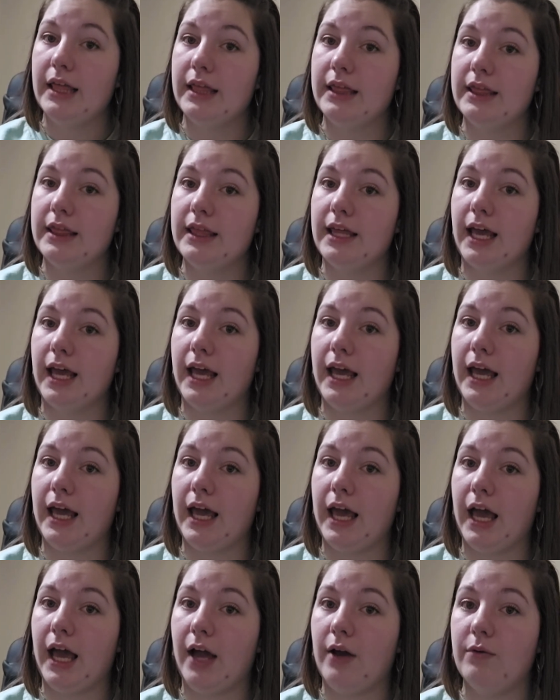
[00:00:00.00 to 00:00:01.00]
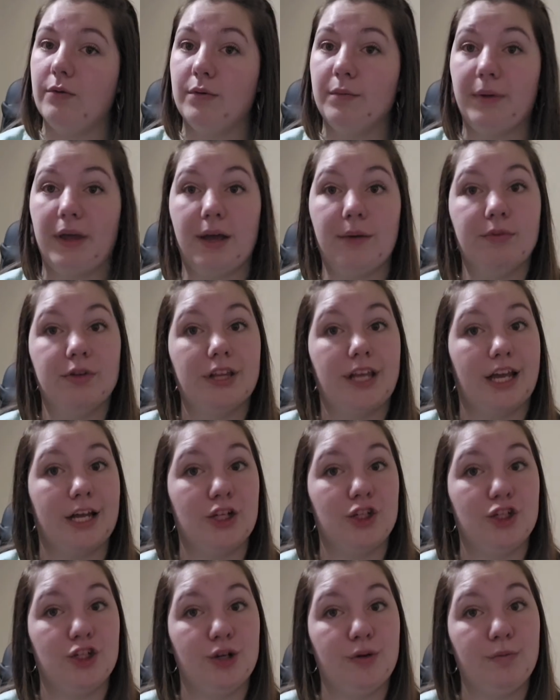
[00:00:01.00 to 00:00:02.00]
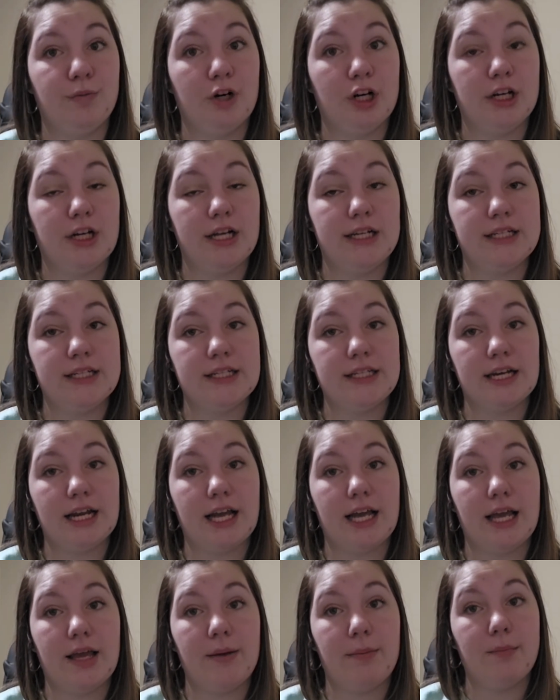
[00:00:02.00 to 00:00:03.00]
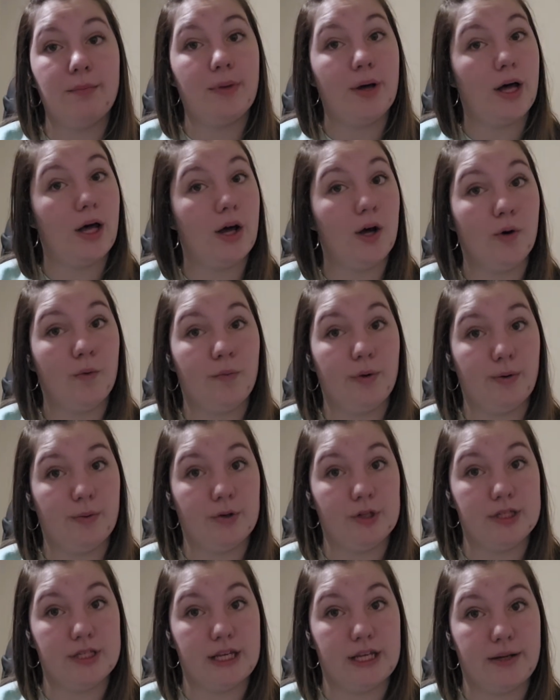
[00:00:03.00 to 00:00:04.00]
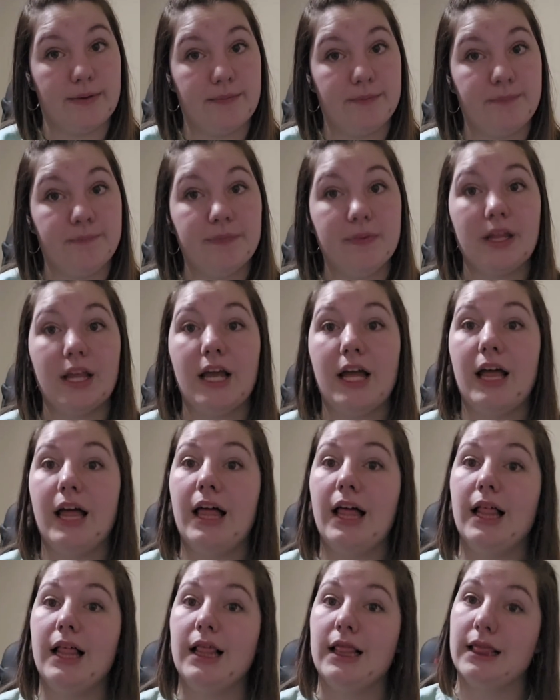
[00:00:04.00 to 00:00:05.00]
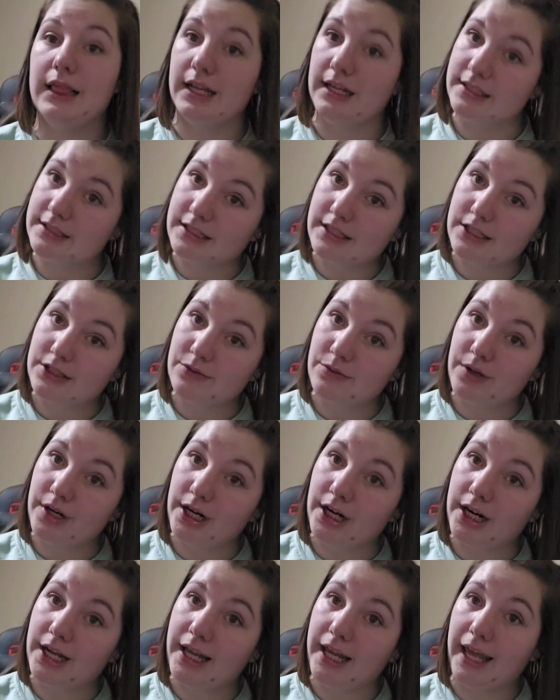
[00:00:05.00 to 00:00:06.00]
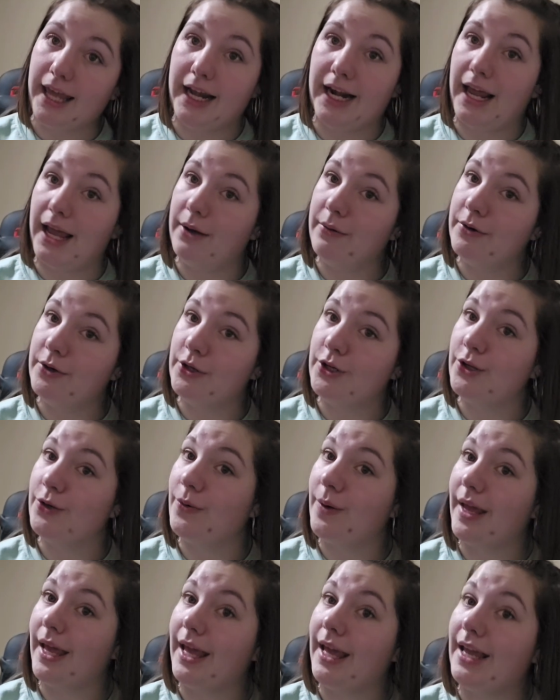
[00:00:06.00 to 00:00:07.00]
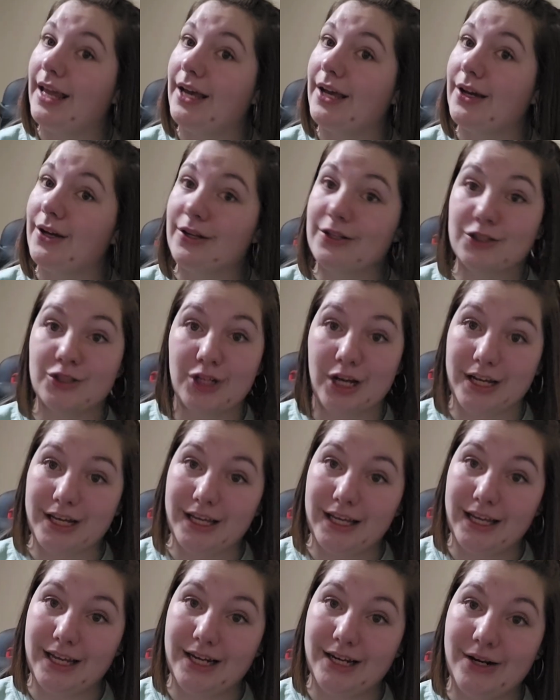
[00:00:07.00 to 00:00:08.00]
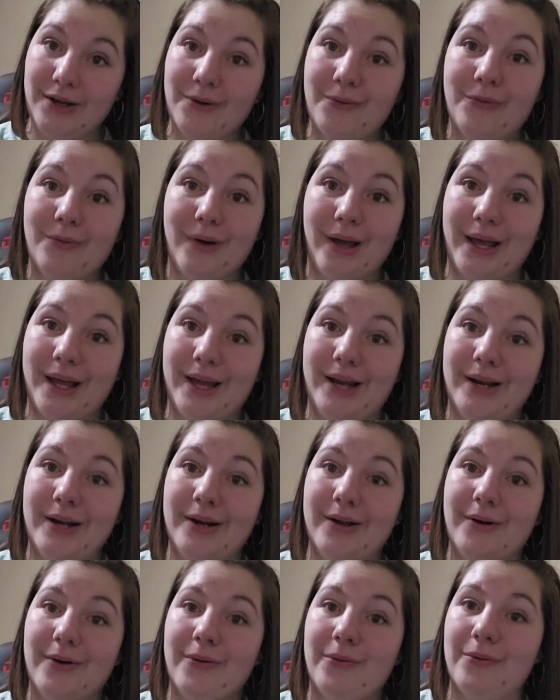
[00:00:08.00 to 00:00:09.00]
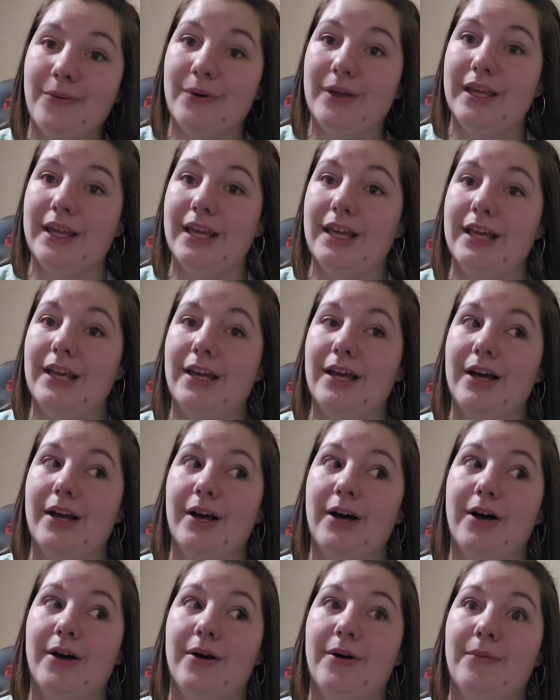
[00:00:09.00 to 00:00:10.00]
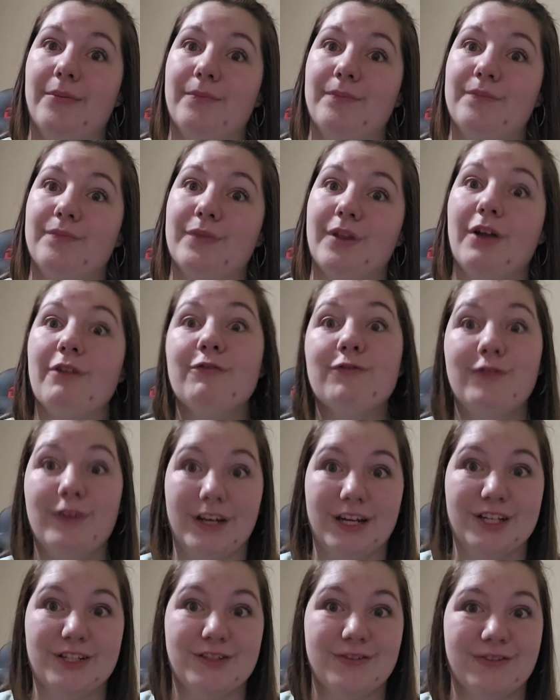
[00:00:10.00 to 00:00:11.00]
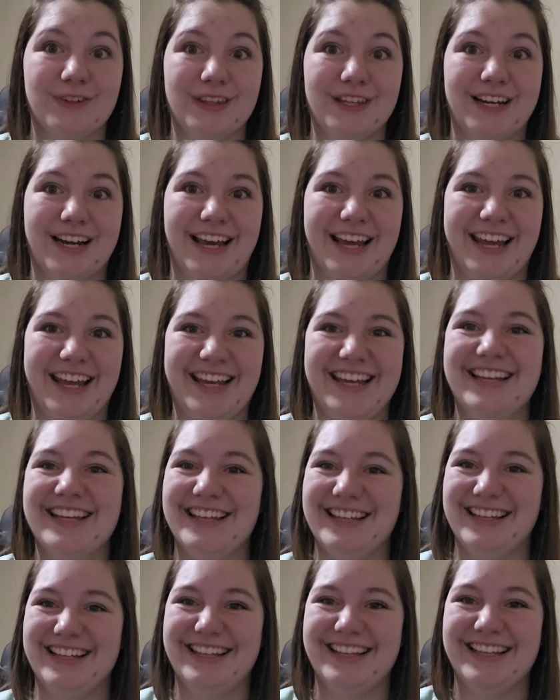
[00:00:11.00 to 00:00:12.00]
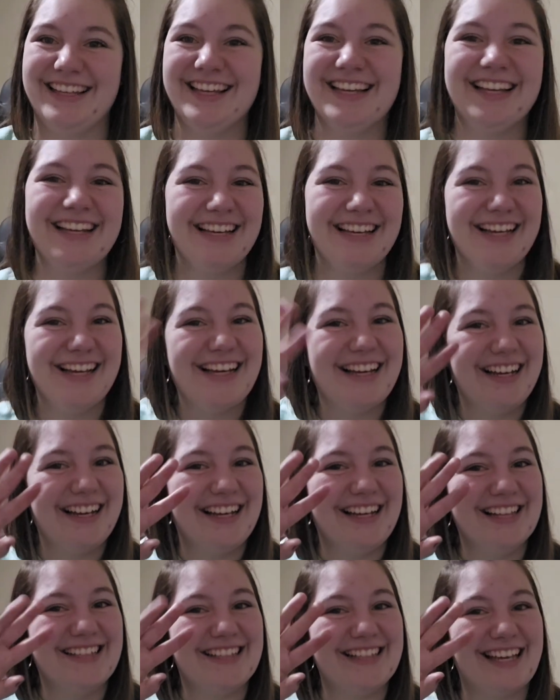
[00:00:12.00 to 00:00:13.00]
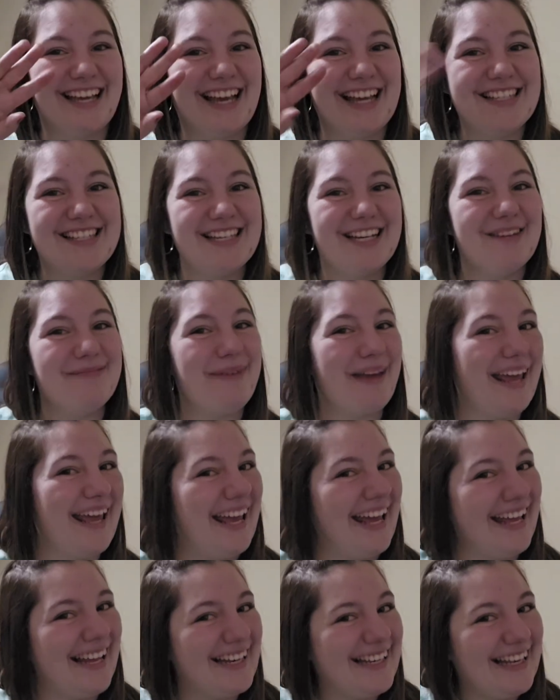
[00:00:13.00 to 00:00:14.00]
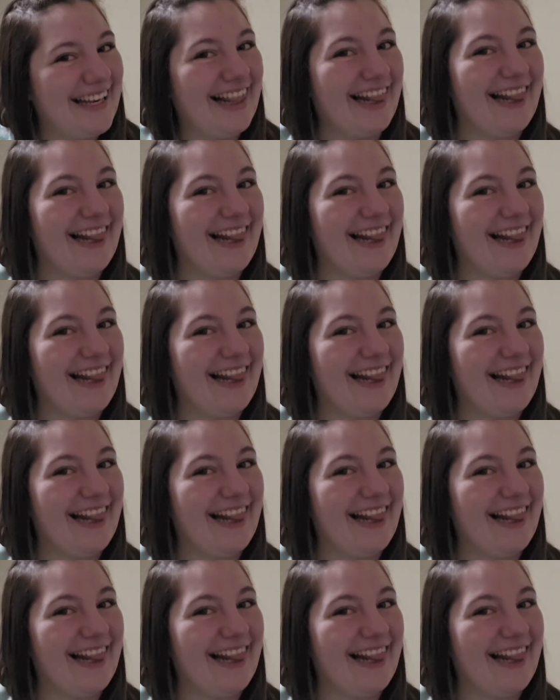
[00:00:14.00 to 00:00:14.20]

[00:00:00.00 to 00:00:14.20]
that I will be able to get 2 more done tonight, but we will see. Let's get to work, and I will do a check-in when we finish for the night. I'll see you guys in a bit.